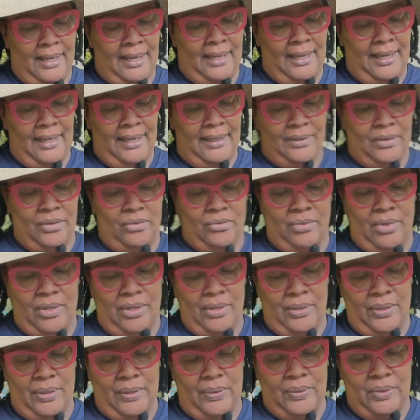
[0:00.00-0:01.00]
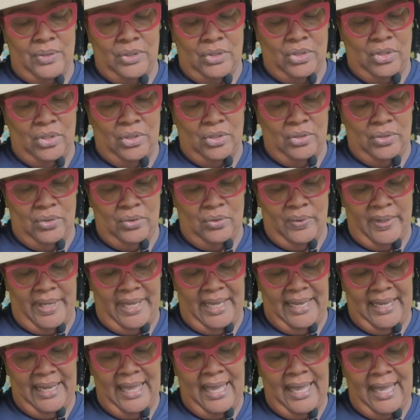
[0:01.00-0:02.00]
it grows to
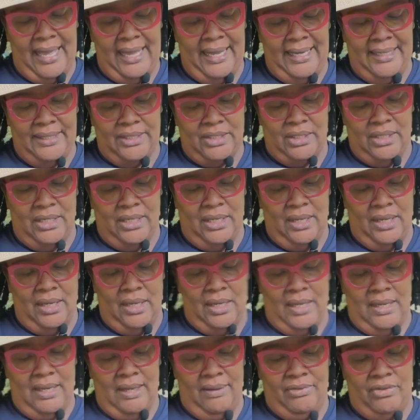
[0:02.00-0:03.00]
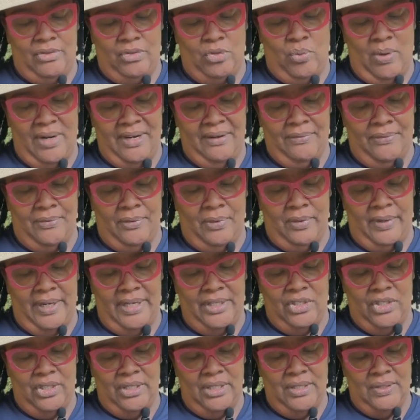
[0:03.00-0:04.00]
a height of 24
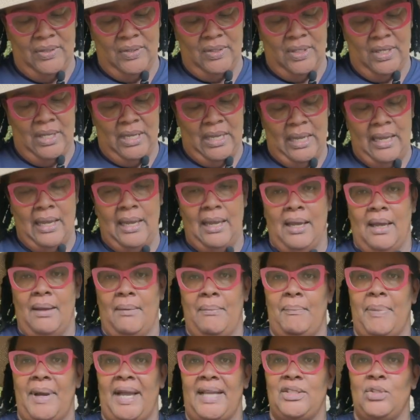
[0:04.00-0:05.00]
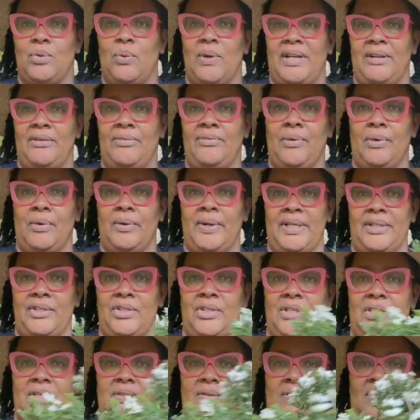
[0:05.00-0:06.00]
inches by 24
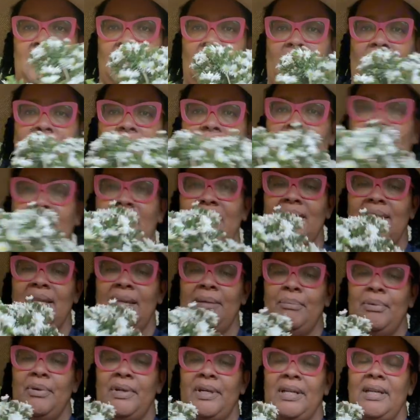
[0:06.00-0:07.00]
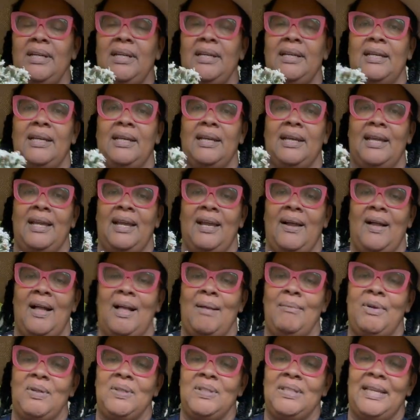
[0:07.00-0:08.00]
inches. So isn't that pretty?
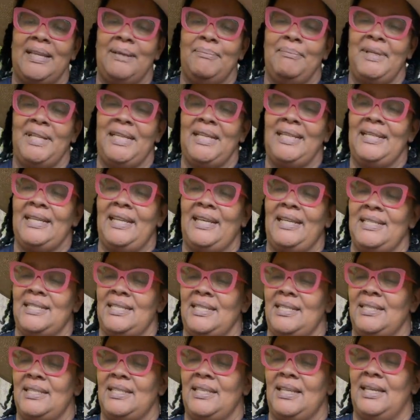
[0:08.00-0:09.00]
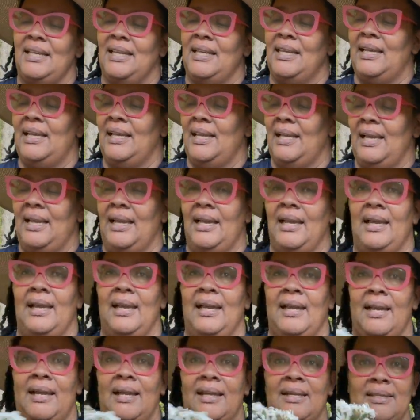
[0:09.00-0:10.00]
Almost like mini daisies.
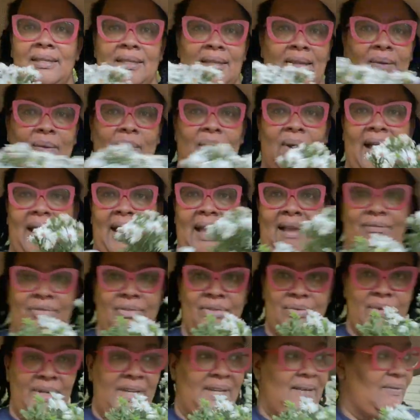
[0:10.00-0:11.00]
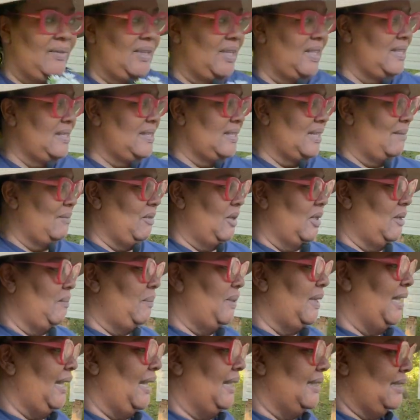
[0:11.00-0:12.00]
So I have 3 of these that I'm going to
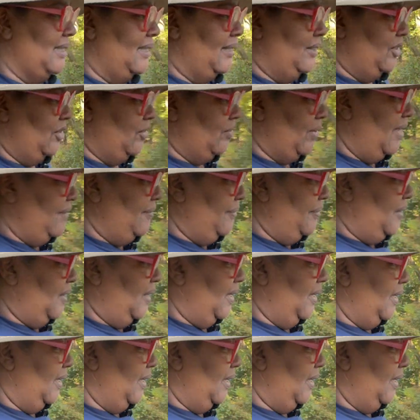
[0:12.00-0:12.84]
plant in a drift.